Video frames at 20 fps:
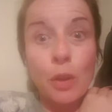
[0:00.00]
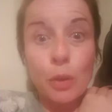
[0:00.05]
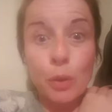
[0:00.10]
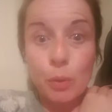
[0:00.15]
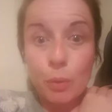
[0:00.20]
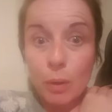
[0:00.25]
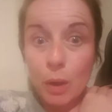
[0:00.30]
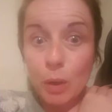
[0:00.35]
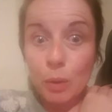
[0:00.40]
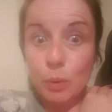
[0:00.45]

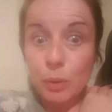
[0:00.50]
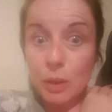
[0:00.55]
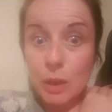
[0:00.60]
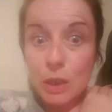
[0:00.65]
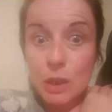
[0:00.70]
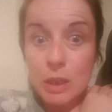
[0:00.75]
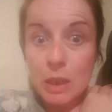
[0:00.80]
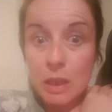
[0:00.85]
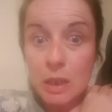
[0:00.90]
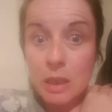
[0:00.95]
throughout
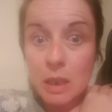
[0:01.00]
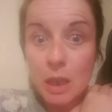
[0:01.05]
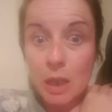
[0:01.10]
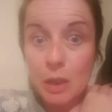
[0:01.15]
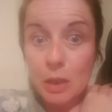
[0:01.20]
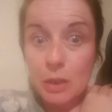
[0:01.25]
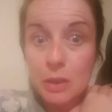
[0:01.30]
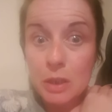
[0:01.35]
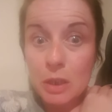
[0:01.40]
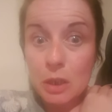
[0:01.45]
this
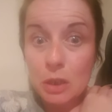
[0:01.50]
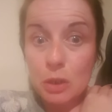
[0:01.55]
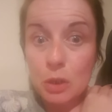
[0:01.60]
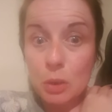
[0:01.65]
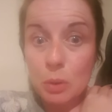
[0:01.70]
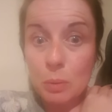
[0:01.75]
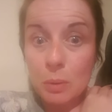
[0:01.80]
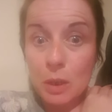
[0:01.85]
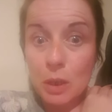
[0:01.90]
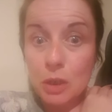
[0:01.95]
entire
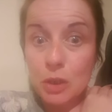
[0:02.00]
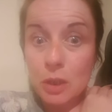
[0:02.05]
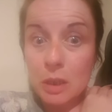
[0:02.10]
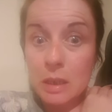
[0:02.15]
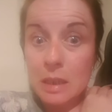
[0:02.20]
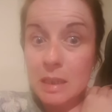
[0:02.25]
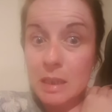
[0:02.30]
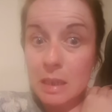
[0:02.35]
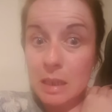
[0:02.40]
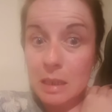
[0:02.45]

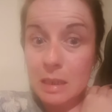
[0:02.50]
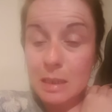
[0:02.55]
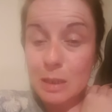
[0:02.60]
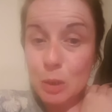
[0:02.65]
situation since